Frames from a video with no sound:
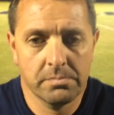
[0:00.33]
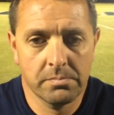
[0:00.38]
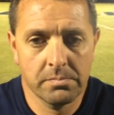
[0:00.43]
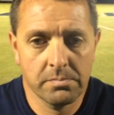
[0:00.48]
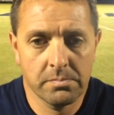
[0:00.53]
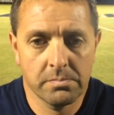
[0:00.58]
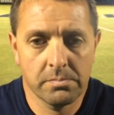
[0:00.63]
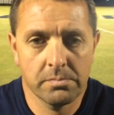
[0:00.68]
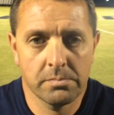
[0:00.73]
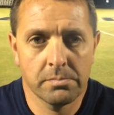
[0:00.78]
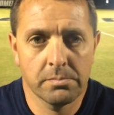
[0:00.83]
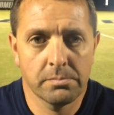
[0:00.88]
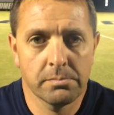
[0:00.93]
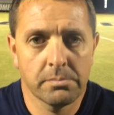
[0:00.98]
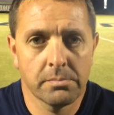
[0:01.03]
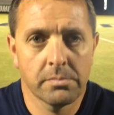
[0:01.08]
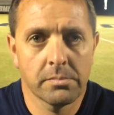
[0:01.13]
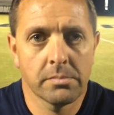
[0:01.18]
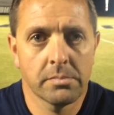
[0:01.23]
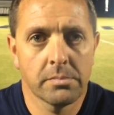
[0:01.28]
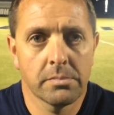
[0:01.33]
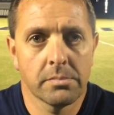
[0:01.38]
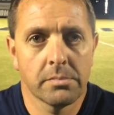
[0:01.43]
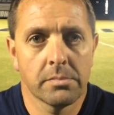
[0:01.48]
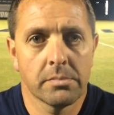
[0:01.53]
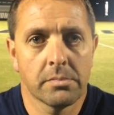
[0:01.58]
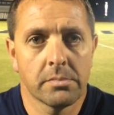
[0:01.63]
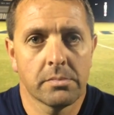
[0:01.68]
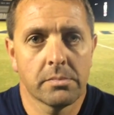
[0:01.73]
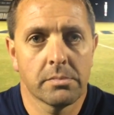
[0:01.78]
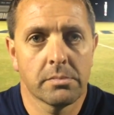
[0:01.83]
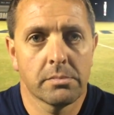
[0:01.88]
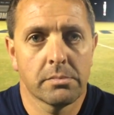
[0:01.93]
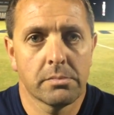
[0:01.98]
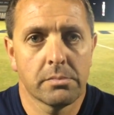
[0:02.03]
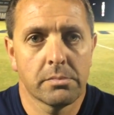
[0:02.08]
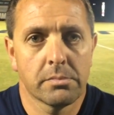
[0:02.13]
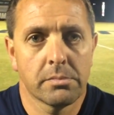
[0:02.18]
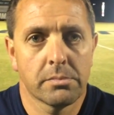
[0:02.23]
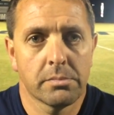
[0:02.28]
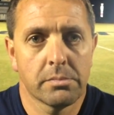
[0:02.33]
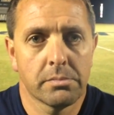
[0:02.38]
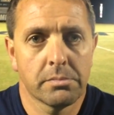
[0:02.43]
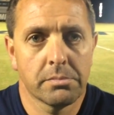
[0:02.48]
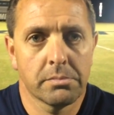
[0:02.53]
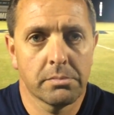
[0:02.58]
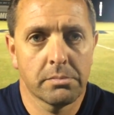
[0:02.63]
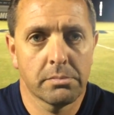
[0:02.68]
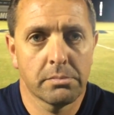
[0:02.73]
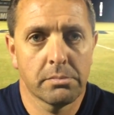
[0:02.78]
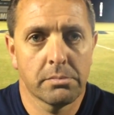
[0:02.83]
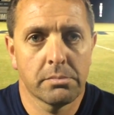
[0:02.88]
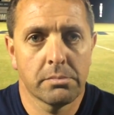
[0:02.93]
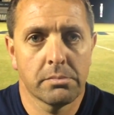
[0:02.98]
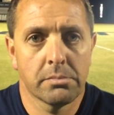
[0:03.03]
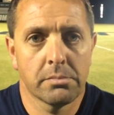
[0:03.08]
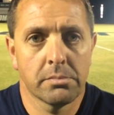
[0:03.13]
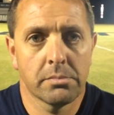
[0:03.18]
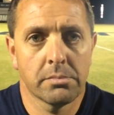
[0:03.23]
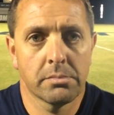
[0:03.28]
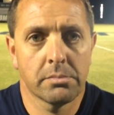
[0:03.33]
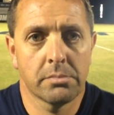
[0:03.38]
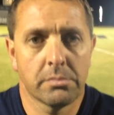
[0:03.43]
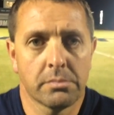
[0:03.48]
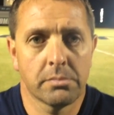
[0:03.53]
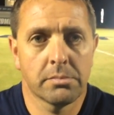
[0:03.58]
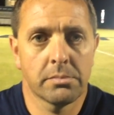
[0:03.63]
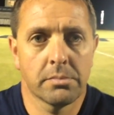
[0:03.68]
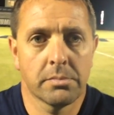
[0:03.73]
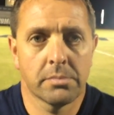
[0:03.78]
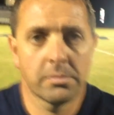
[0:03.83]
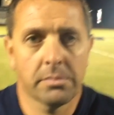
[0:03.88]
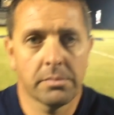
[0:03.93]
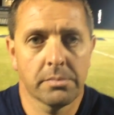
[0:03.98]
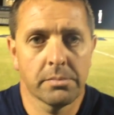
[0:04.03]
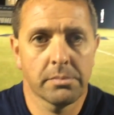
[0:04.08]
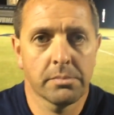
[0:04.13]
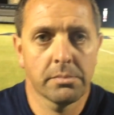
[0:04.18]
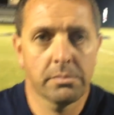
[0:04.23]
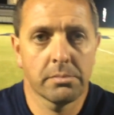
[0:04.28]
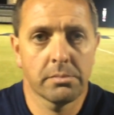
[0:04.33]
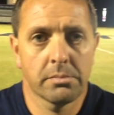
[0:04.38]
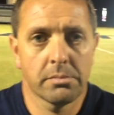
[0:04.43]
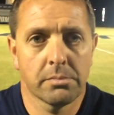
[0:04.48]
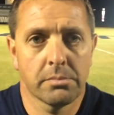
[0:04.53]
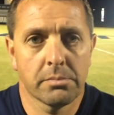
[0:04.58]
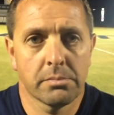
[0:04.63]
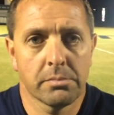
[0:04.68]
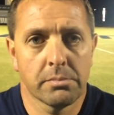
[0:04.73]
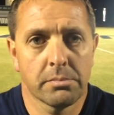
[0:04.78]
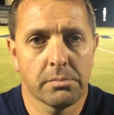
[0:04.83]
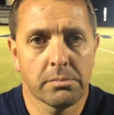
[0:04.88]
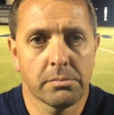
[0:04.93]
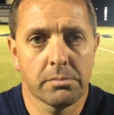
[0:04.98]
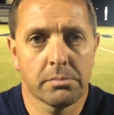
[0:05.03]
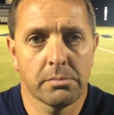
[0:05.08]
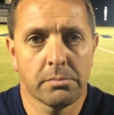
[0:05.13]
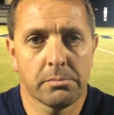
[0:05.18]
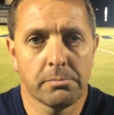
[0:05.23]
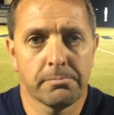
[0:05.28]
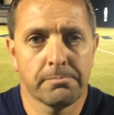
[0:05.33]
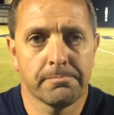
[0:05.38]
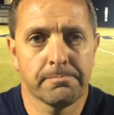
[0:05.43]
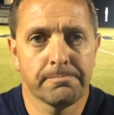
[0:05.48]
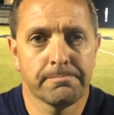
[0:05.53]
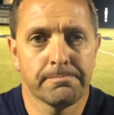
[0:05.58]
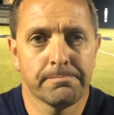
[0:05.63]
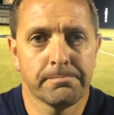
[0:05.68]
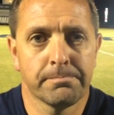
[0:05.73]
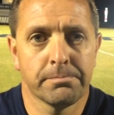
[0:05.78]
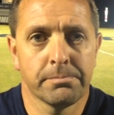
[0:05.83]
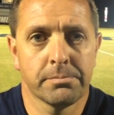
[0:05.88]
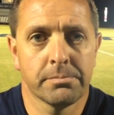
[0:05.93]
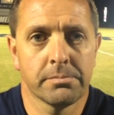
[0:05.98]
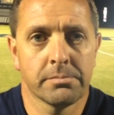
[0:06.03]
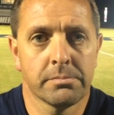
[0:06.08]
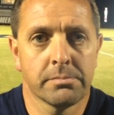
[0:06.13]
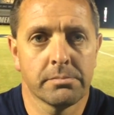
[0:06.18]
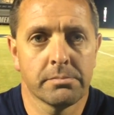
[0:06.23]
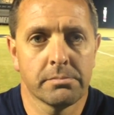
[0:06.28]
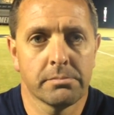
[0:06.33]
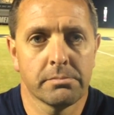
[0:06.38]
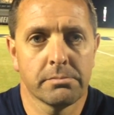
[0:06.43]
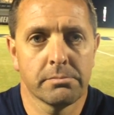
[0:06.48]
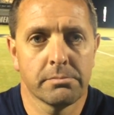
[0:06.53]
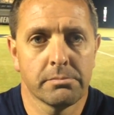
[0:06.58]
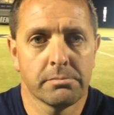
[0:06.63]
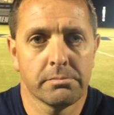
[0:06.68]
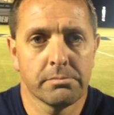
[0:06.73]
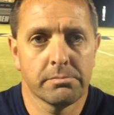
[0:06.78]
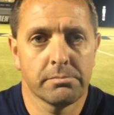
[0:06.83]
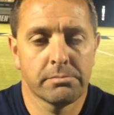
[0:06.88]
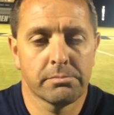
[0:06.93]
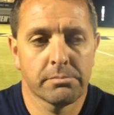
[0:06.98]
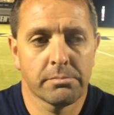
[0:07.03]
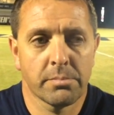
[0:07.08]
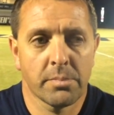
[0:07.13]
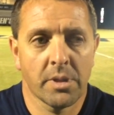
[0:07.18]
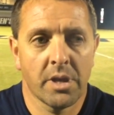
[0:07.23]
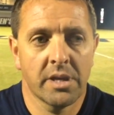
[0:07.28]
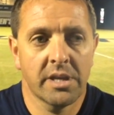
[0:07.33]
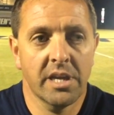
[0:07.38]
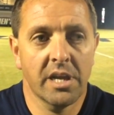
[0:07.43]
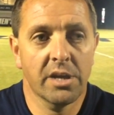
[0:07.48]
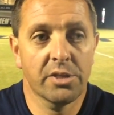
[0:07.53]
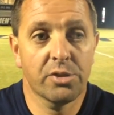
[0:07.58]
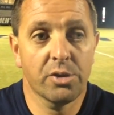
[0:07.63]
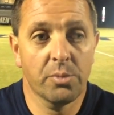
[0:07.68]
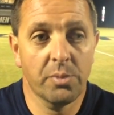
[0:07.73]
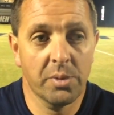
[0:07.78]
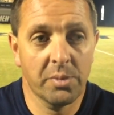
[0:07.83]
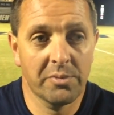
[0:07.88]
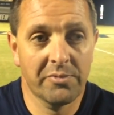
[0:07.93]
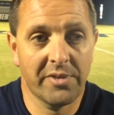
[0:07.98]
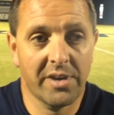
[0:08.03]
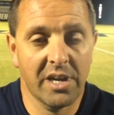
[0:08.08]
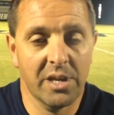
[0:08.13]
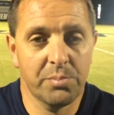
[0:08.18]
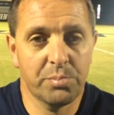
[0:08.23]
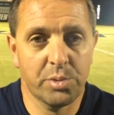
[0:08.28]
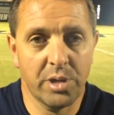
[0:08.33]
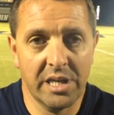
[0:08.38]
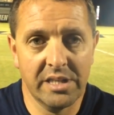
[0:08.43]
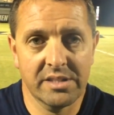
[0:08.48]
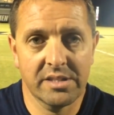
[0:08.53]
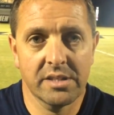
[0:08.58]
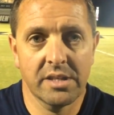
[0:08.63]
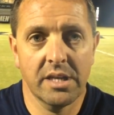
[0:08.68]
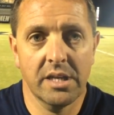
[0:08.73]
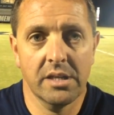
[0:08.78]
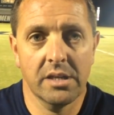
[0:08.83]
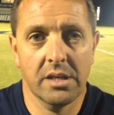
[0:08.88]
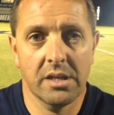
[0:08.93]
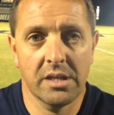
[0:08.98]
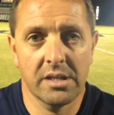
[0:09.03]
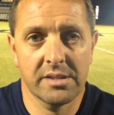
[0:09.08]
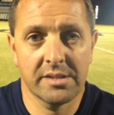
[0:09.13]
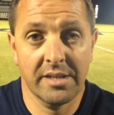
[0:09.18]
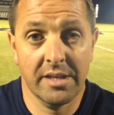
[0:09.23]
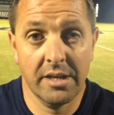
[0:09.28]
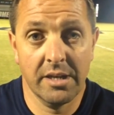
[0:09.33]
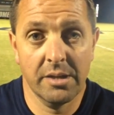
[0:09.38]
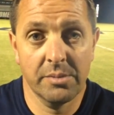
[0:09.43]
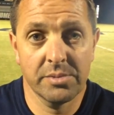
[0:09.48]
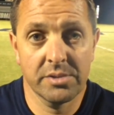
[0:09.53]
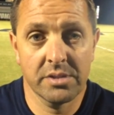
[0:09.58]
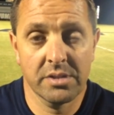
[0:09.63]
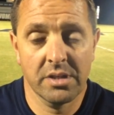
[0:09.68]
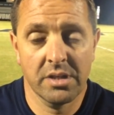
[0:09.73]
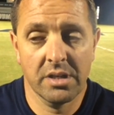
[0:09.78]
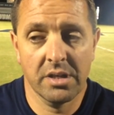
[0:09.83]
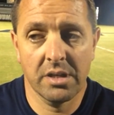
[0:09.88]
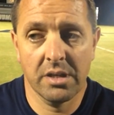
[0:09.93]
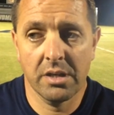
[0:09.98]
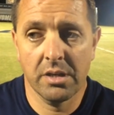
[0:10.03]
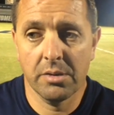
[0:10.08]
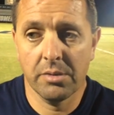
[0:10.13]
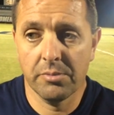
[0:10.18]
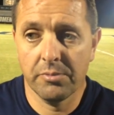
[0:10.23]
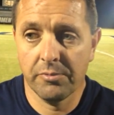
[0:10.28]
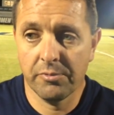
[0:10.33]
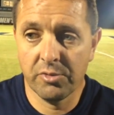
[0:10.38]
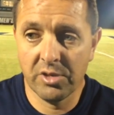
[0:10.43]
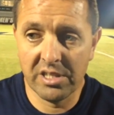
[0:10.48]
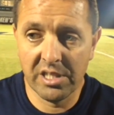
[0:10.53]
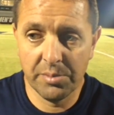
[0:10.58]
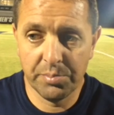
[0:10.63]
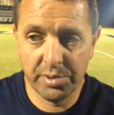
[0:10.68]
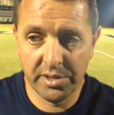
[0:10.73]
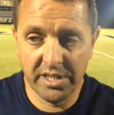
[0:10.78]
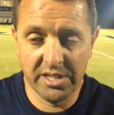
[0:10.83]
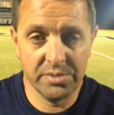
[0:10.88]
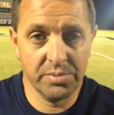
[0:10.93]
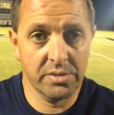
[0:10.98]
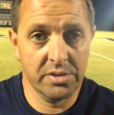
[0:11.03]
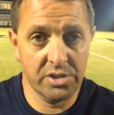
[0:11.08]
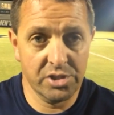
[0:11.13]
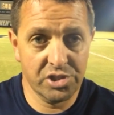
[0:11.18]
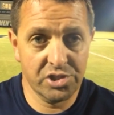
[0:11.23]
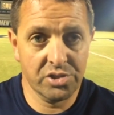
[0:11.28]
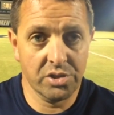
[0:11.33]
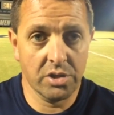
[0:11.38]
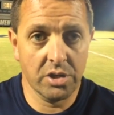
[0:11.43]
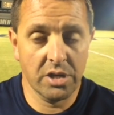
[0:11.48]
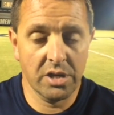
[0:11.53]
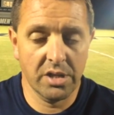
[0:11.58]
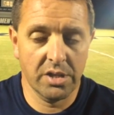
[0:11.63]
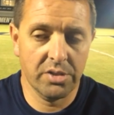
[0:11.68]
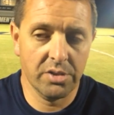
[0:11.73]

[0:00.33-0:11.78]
All right, Coach, 2-0 loss to Jacksonville State here at home. Uh, we dominated possession in the second half, just couldn't find the back of the net. Yeah, I thought we were very bright tonight at times. Uh, really pleased with the start.